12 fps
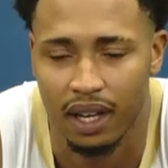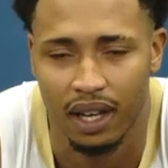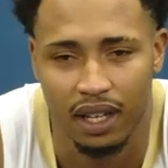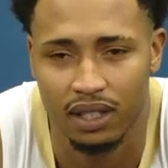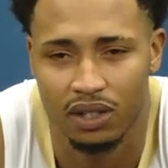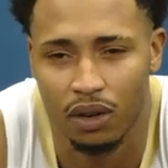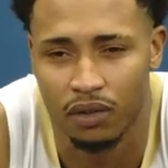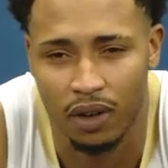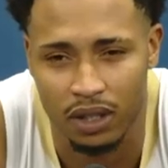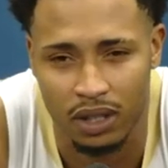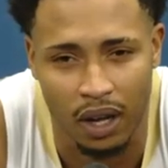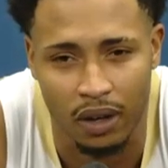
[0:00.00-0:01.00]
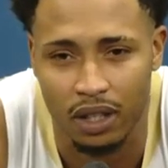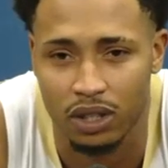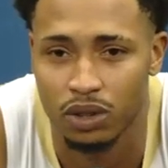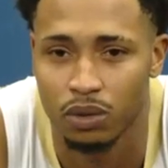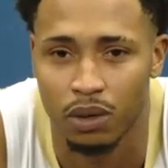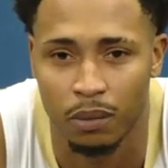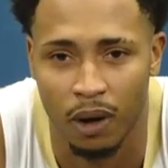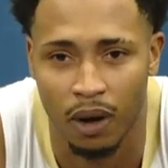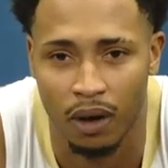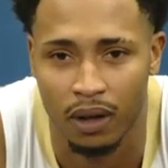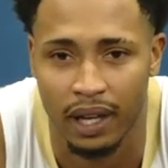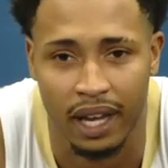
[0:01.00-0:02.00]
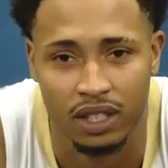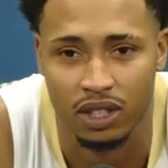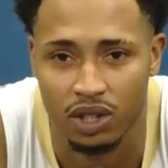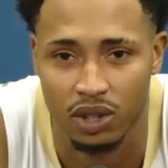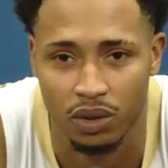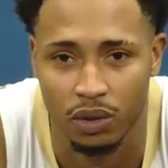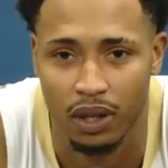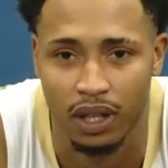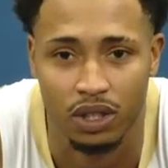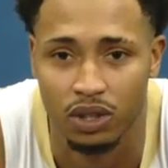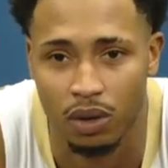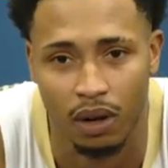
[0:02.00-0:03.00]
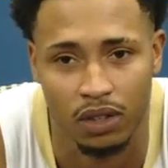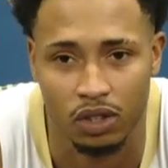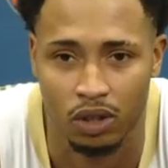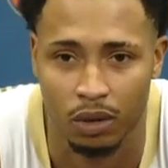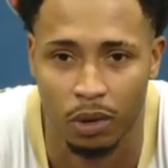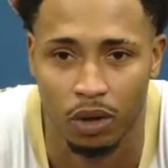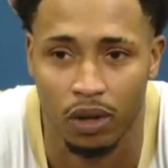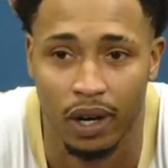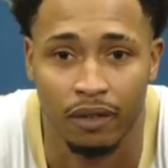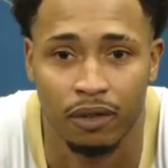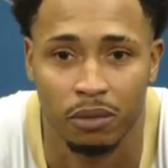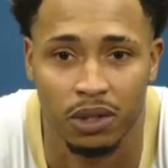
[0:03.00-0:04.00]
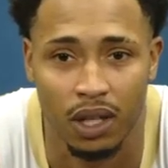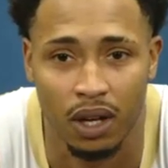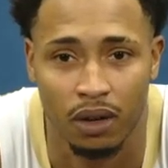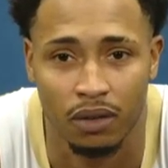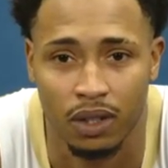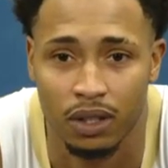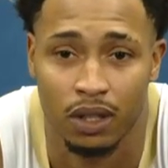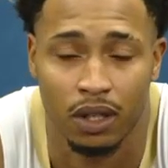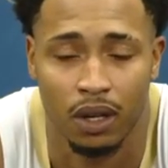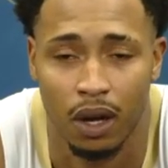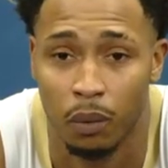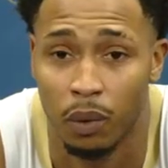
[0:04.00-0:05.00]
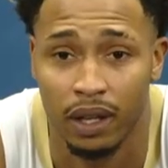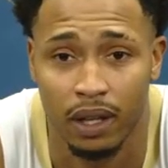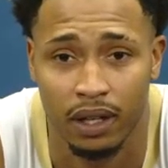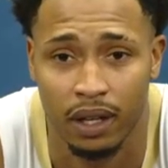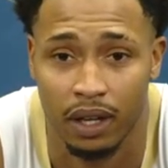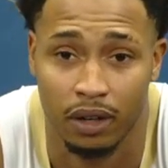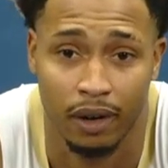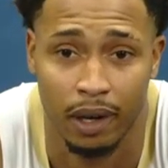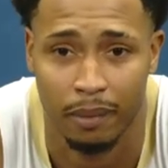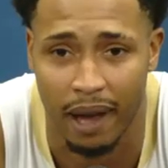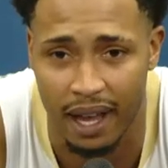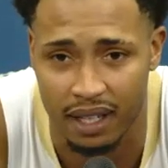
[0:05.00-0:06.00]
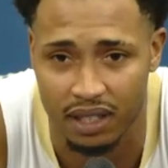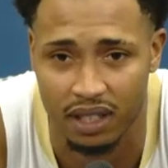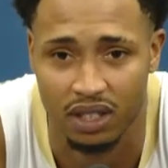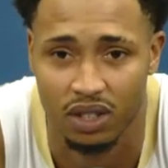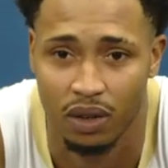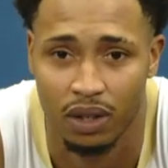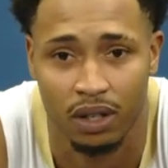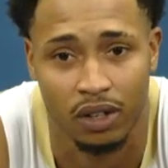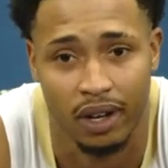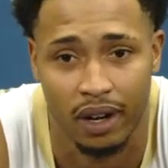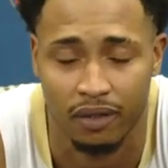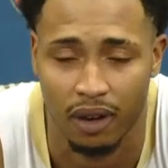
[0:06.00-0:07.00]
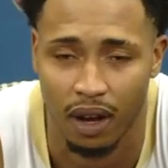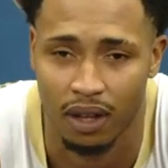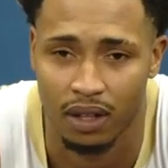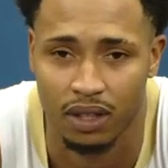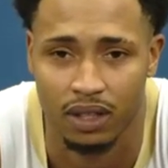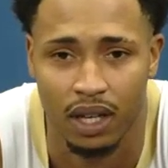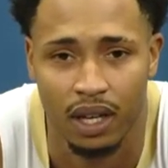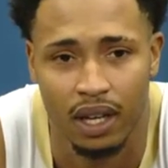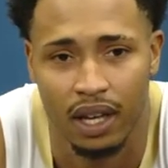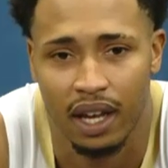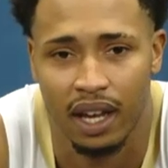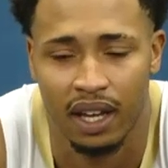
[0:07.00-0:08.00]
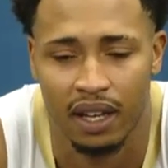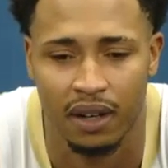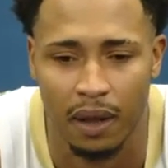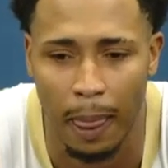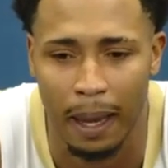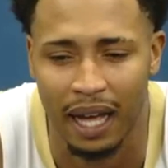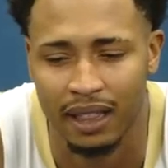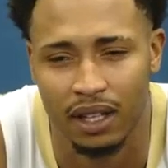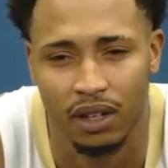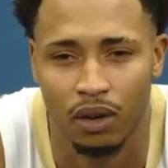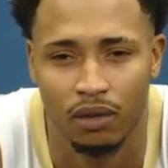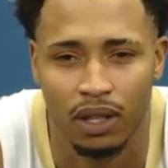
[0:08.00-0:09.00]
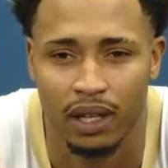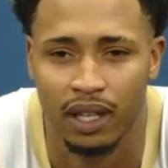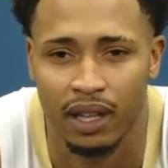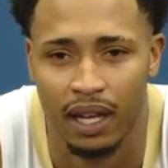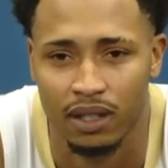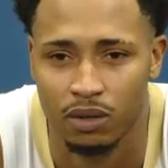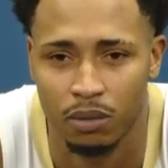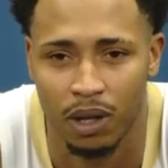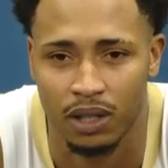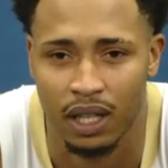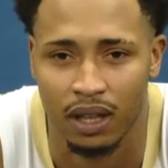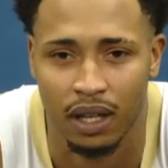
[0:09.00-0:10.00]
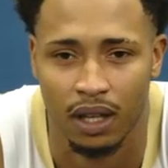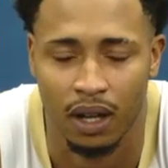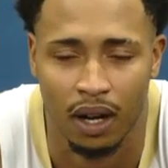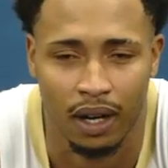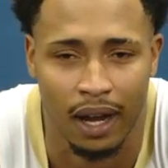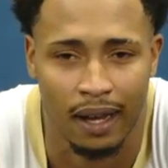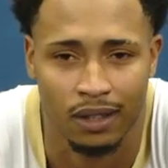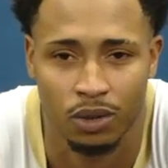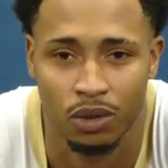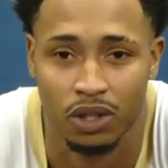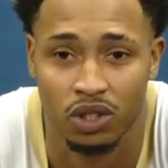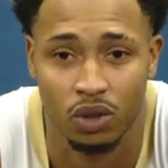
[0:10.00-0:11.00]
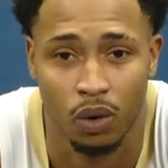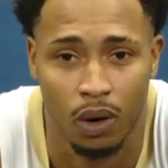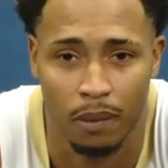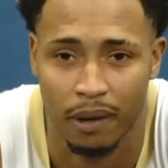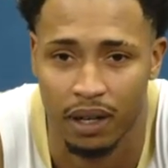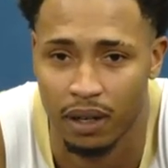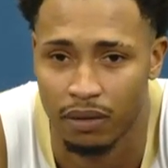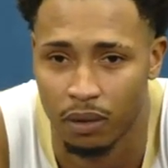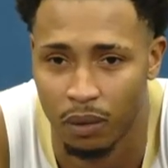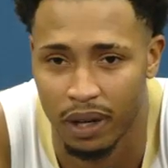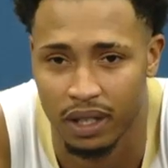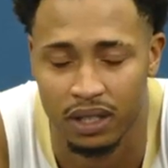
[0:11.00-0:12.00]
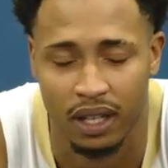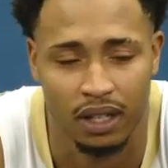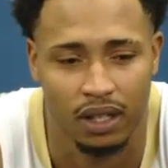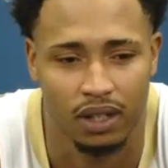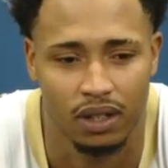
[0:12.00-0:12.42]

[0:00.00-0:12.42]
he's so versatile. He can shoot the ball, catch and shoot. He can shoot off the dribble, create for himself. He's a willing and great passer, so he can create for others. And I think you don't really get that too much. I think a lot of guys who can score in many different ways, they're